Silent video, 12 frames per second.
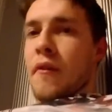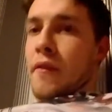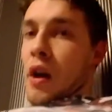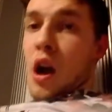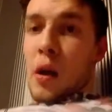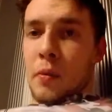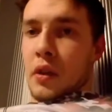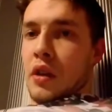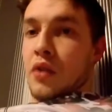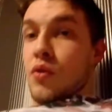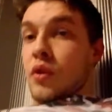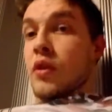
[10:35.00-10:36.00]
Family
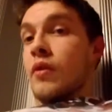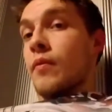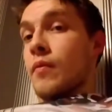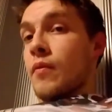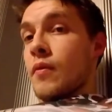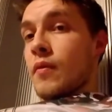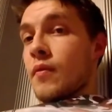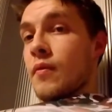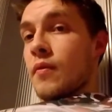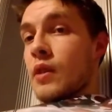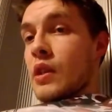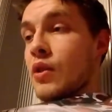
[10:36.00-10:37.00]
is real.
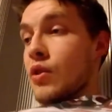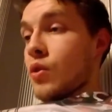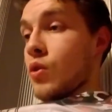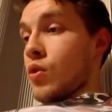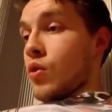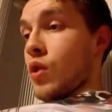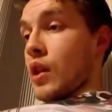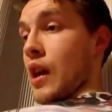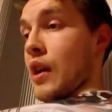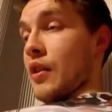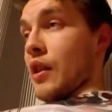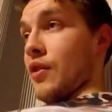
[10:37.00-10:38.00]
So
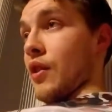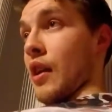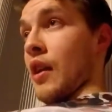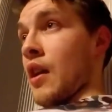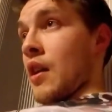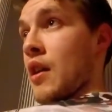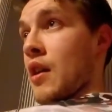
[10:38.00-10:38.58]
guys, as I said,